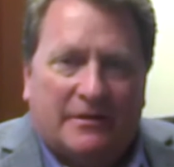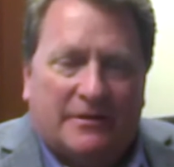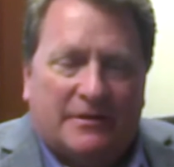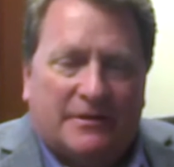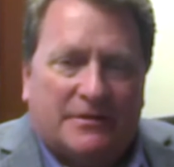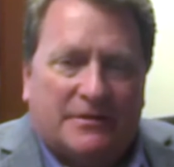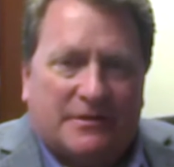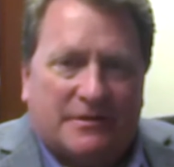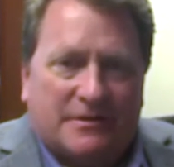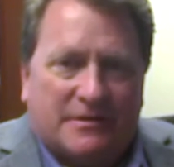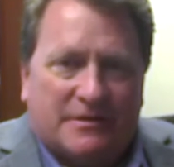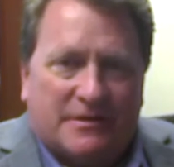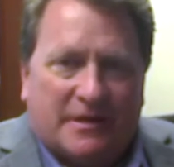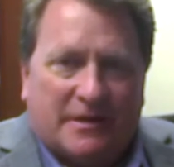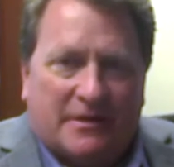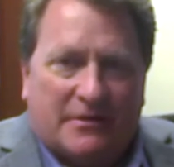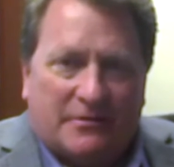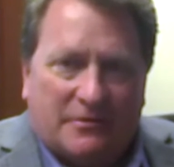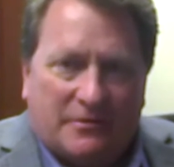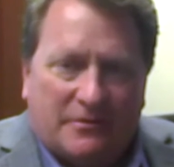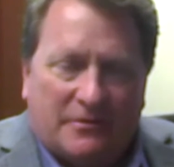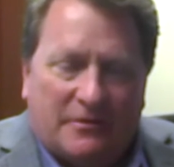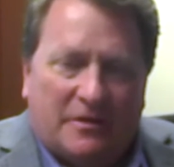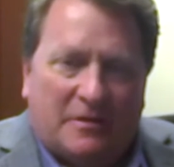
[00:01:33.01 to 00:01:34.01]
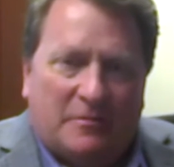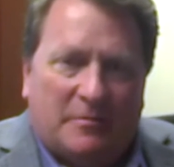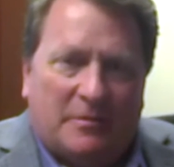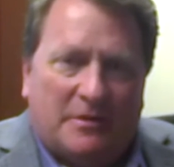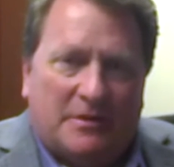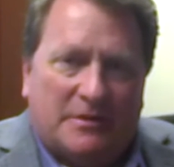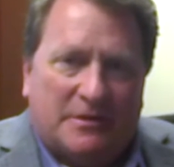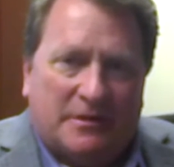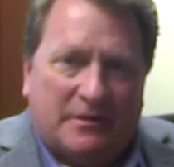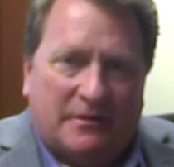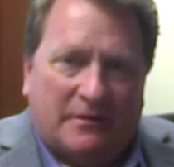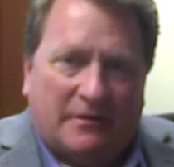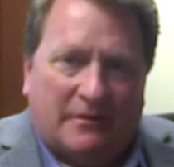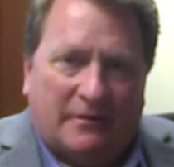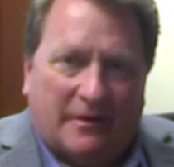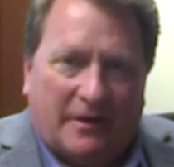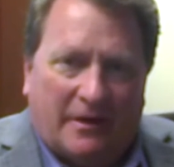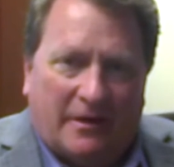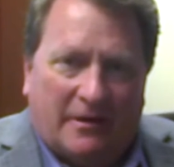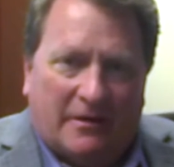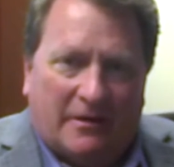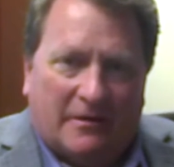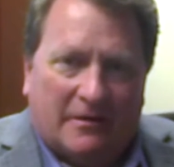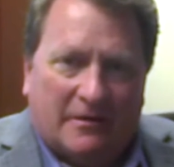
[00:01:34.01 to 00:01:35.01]
conditions that do need to be seen,
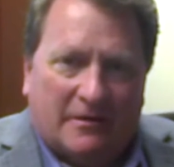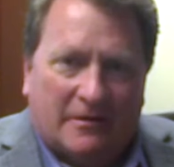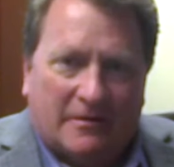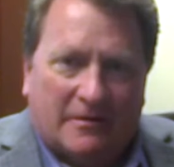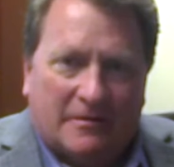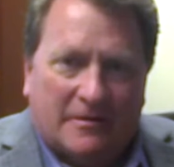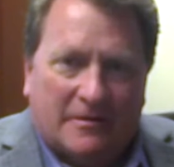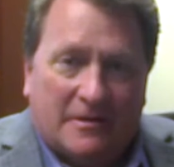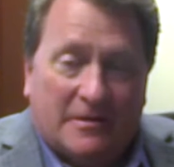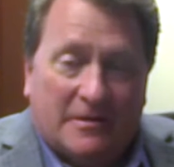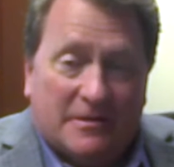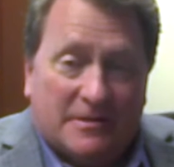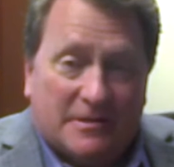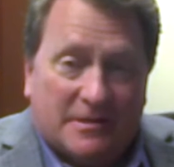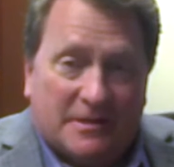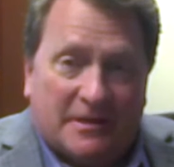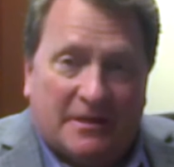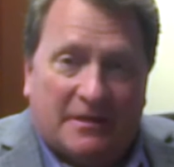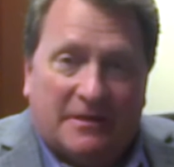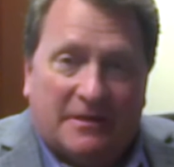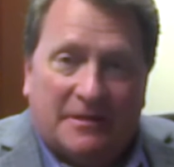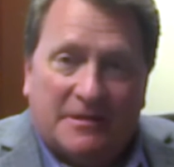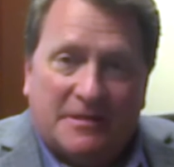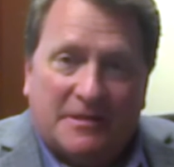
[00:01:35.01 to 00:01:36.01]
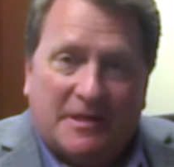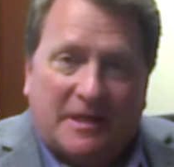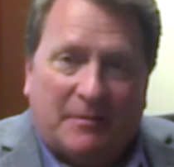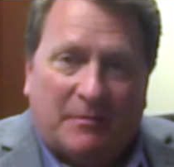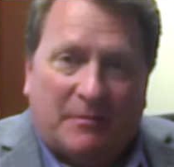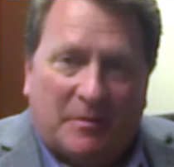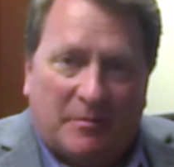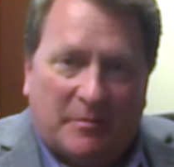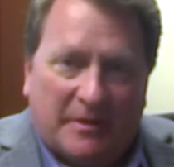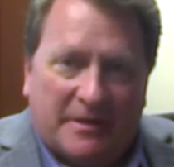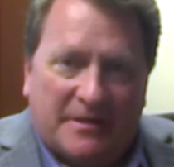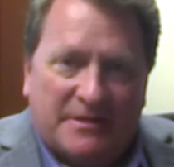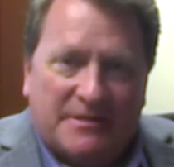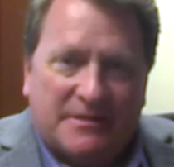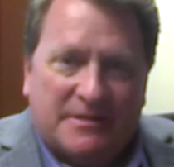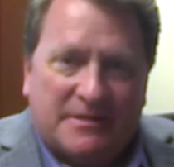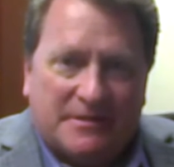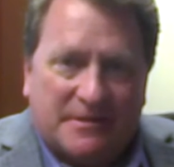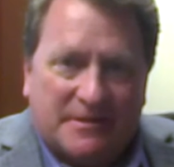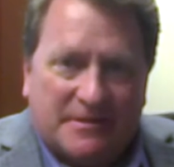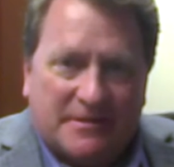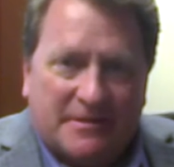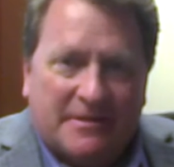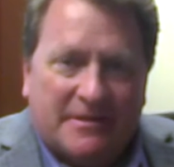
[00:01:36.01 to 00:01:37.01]
that they are seen on a timely
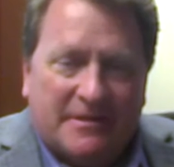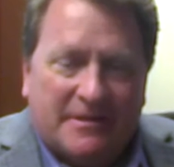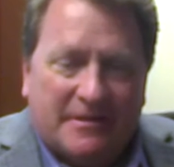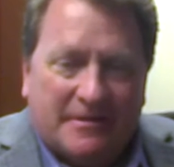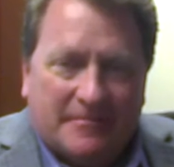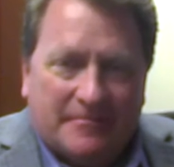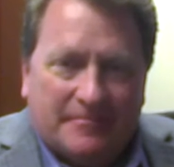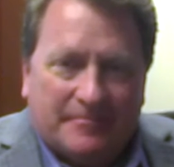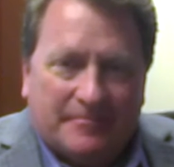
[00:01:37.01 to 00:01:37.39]
basis.